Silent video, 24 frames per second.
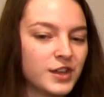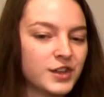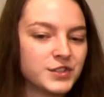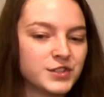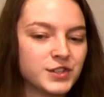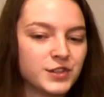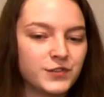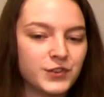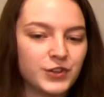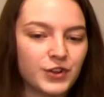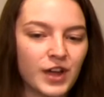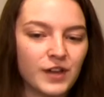
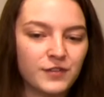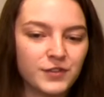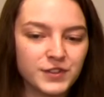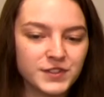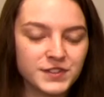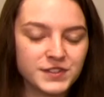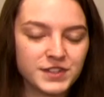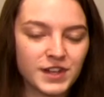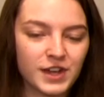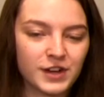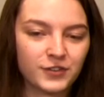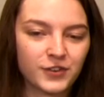So if you're ever
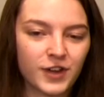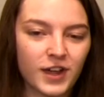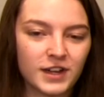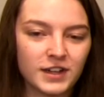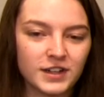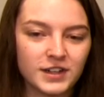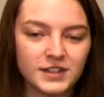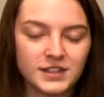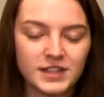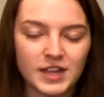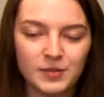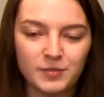stuck
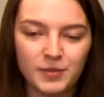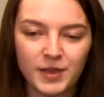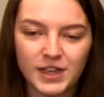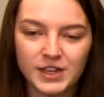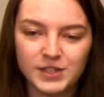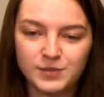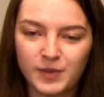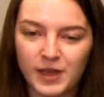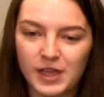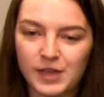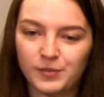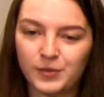writing a
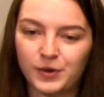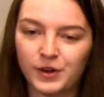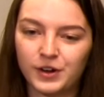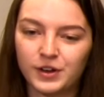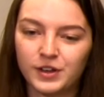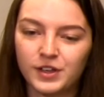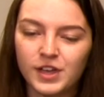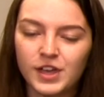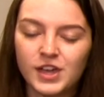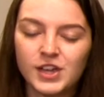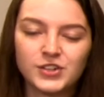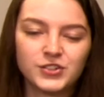10-page
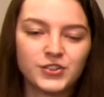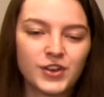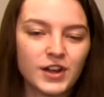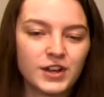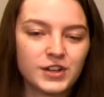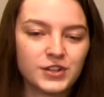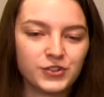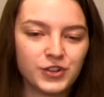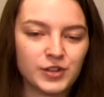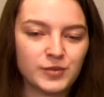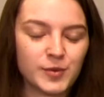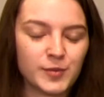paper, try
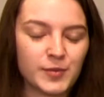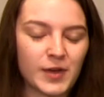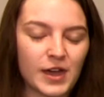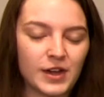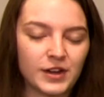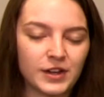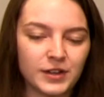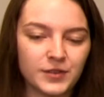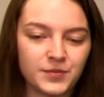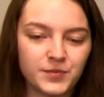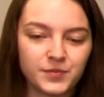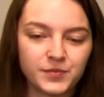to dream
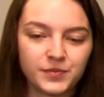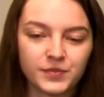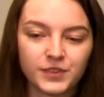about it.